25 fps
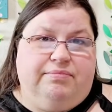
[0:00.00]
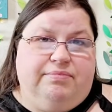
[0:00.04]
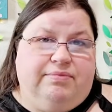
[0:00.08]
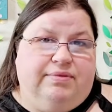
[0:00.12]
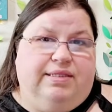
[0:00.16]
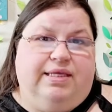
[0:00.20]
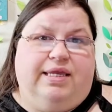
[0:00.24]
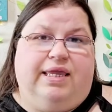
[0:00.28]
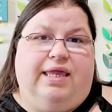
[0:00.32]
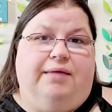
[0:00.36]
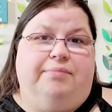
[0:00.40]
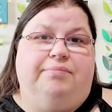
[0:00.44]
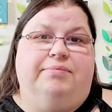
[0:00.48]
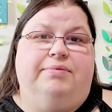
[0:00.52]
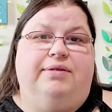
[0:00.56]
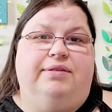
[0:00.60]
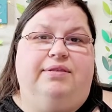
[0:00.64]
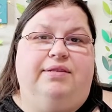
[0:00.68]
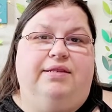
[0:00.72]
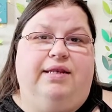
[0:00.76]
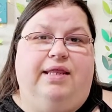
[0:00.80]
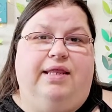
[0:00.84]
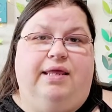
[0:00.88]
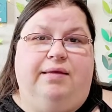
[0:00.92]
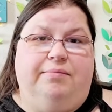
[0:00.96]
They kept
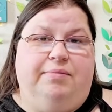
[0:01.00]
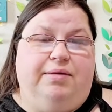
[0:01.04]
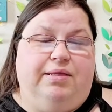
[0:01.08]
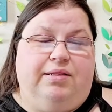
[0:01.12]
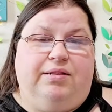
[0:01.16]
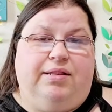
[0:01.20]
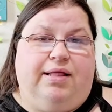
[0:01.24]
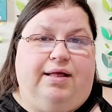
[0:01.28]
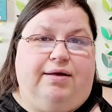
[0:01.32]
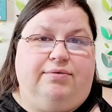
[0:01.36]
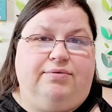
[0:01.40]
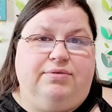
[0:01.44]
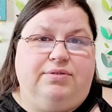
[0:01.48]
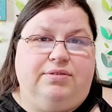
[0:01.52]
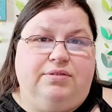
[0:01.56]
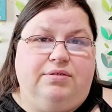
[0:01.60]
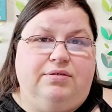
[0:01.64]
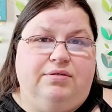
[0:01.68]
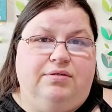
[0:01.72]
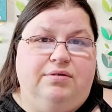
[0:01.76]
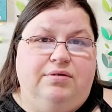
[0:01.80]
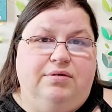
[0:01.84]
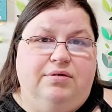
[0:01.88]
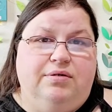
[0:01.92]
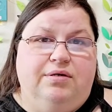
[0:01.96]
the name Hill House,
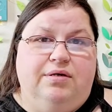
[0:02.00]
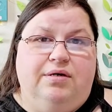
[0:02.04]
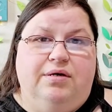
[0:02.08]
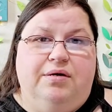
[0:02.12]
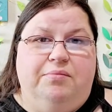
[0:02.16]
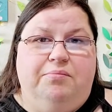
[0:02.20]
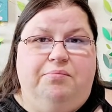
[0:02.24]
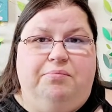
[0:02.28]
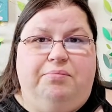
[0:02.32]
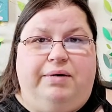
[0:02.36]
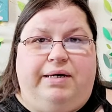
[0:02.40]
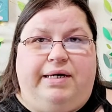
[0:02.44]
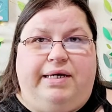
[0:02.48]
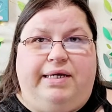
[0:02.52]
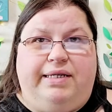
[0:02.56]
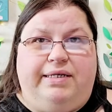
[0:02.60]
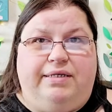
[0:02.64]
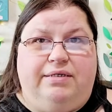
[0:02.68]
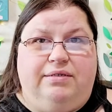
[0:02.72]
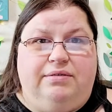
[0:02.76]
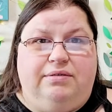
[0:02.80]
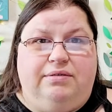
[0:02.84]
but